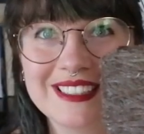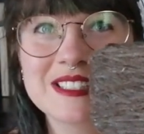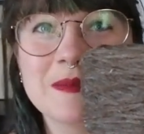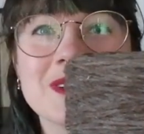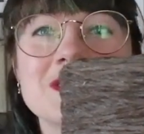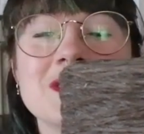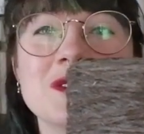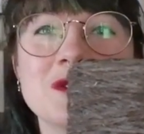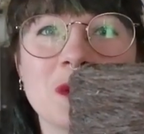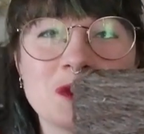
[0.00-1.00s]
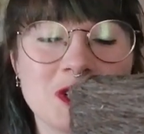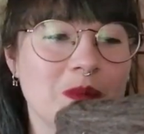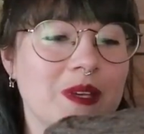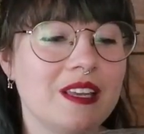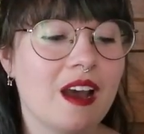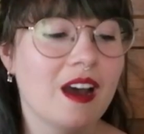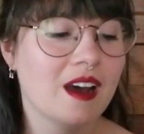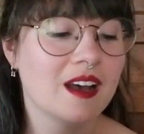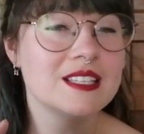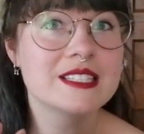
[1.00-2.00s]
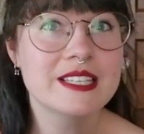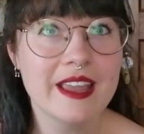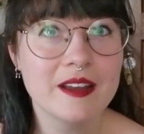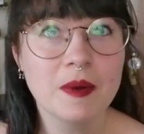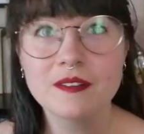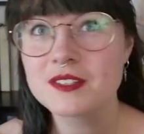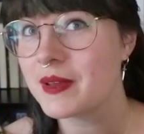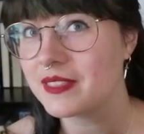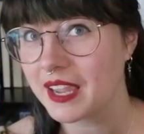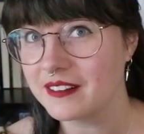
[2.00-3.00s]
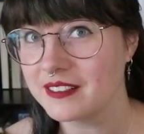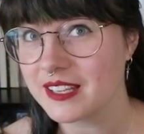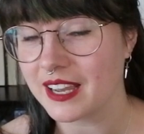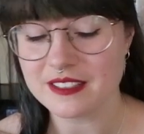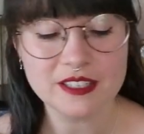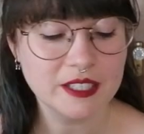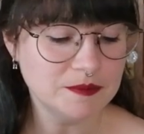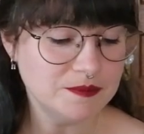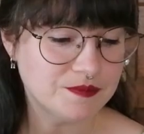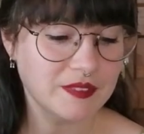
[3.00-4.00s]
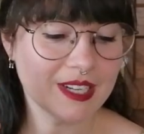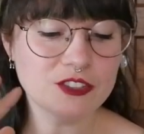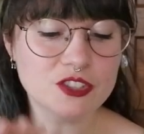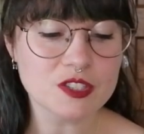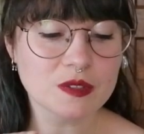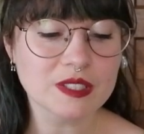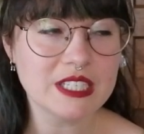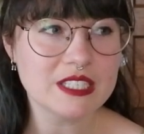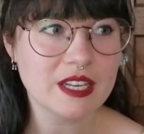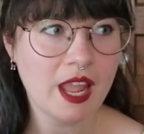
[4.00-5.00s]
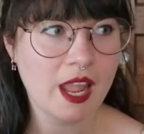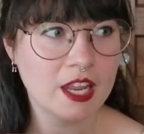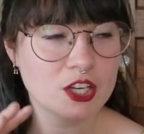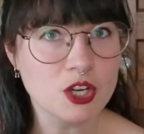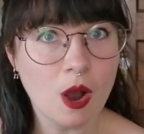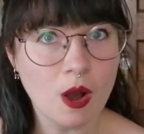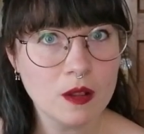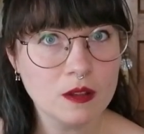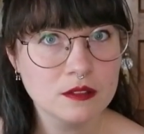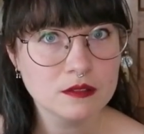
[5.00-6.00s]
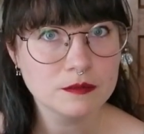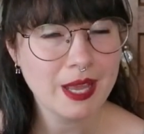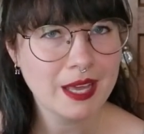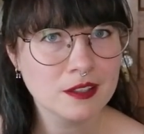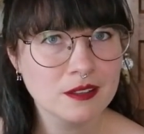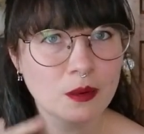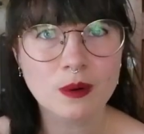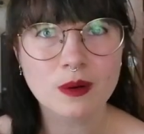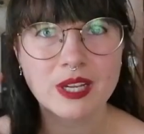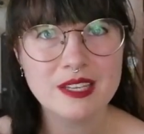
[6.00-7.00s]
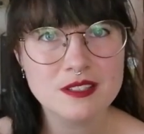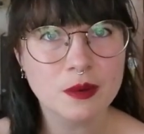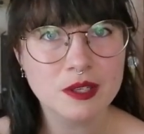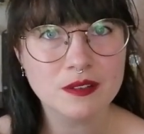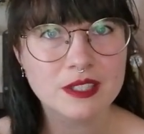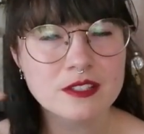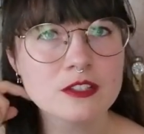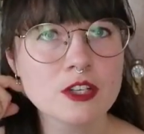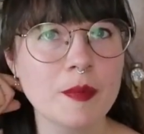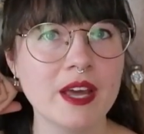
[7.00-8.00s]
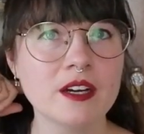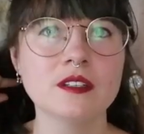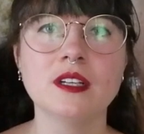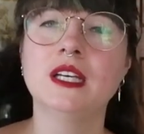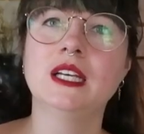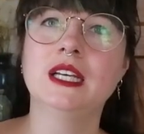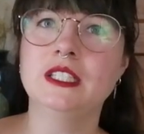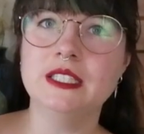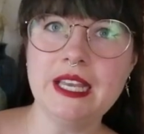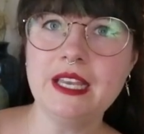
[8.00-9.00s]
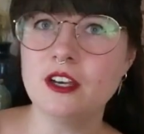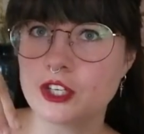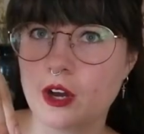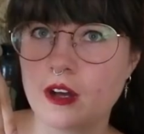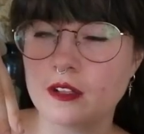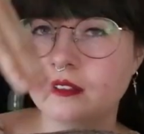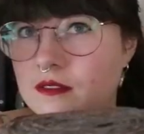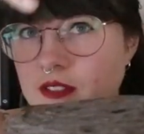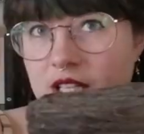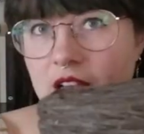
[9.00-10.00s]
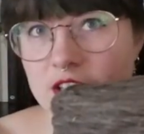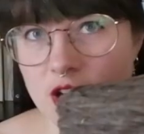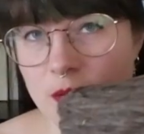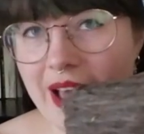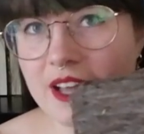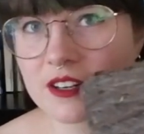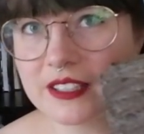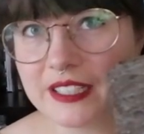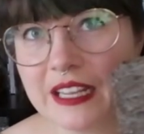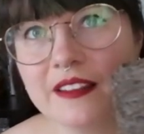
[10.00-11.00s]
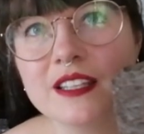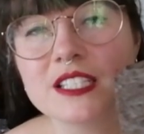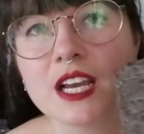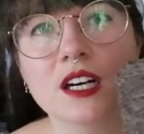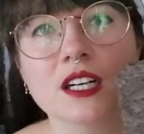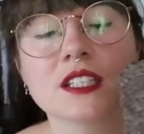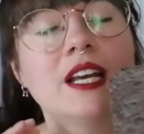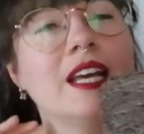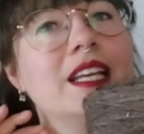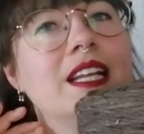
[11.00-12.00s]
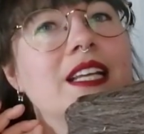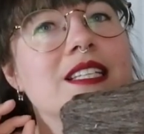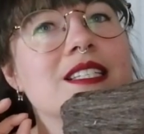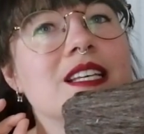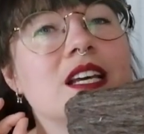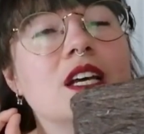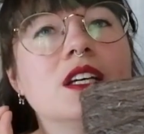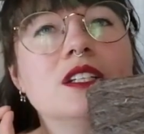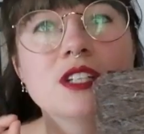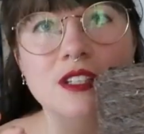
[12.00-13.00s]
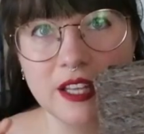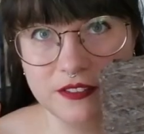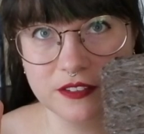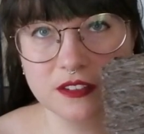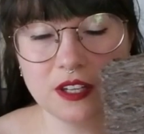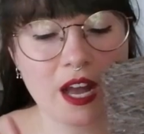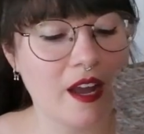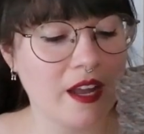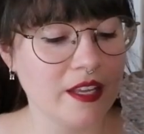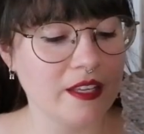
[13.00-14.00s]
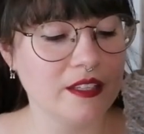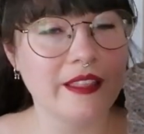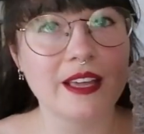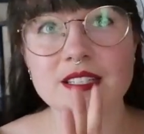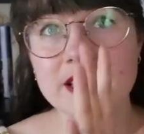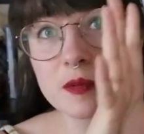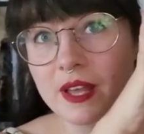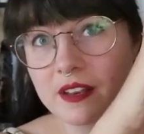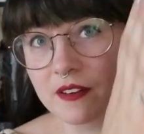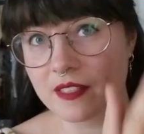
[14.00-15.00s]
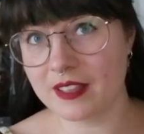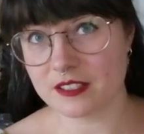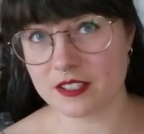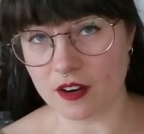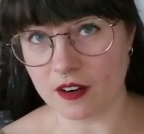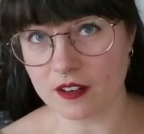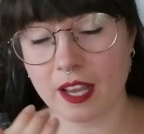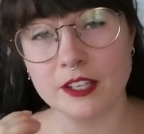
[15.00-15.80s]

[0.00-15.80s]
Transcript: It smells so sheepy. Uh, Sam of Samantha Gare Designs just released a shawl pattern, or is going to release a shawl pattern. Knit a shawl, designed a shawl pattern in this yarn, and it is delightful. I that is not the plan for this yarn.